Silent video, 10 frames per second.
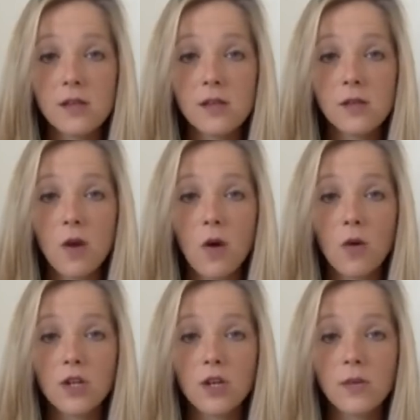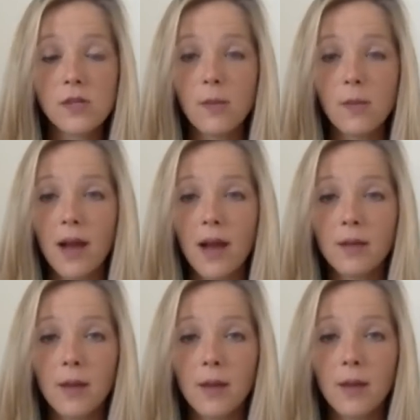So she was impacted
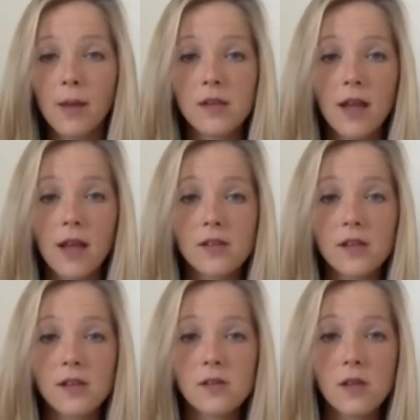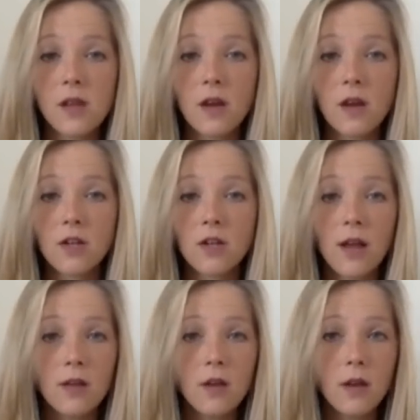by this in Texas in her
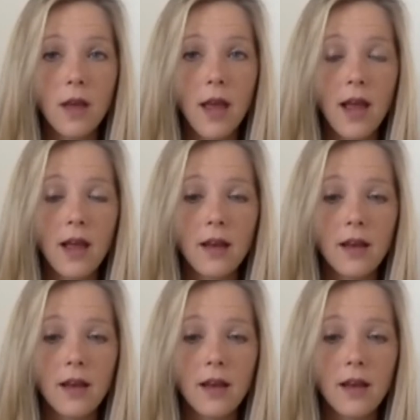childhood, and